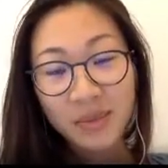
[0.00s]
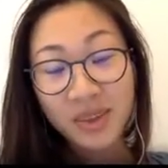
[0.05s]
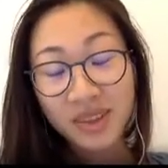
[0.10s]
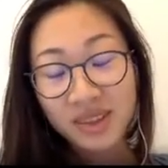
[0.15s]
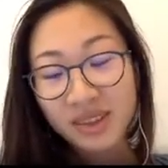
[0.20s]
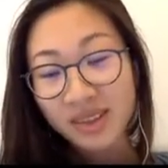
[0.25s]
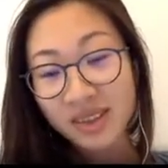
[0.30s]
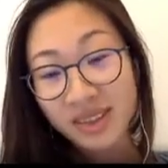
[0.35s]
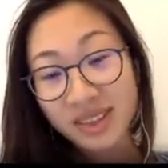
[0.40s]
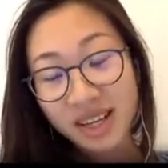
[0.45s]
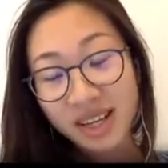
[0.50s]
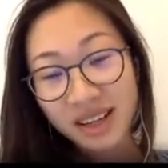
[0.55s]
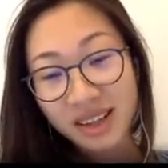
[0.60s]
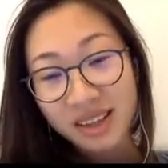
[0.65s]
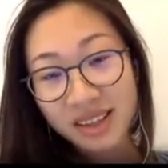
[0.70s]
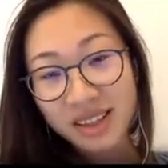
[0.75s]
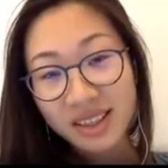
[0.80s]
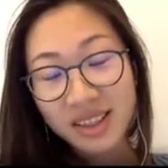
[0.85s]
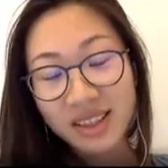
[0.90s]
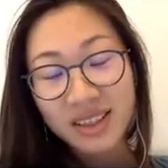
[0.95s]
business
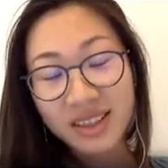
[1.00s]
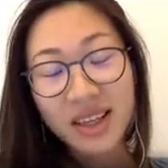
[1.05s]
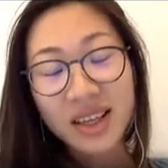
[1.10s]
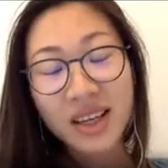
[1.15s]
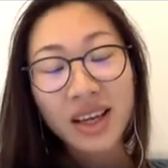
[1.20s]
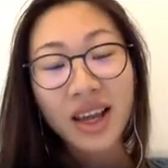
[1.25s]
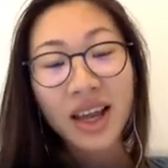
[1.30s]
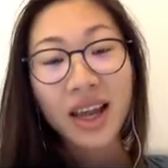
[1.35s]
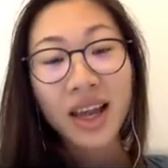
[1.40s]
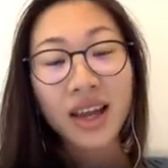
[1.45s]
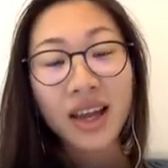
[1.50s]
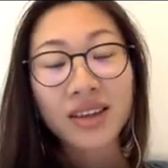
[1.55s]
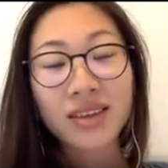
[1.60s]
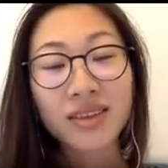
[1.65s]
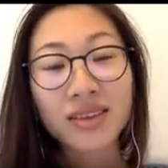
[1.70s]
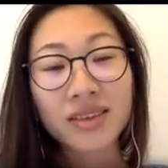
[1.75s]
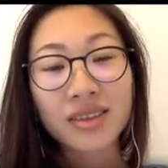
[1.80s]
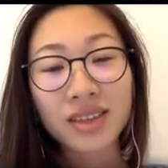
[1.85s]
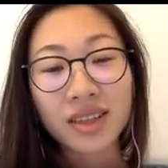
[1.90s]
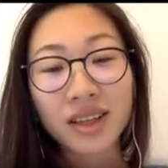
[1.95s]
challenges
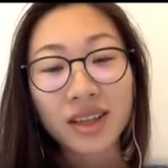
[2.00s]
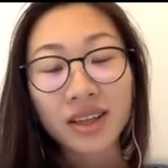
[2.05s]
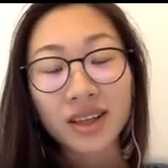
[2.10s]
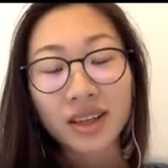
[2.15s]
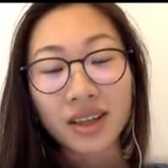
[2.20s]
and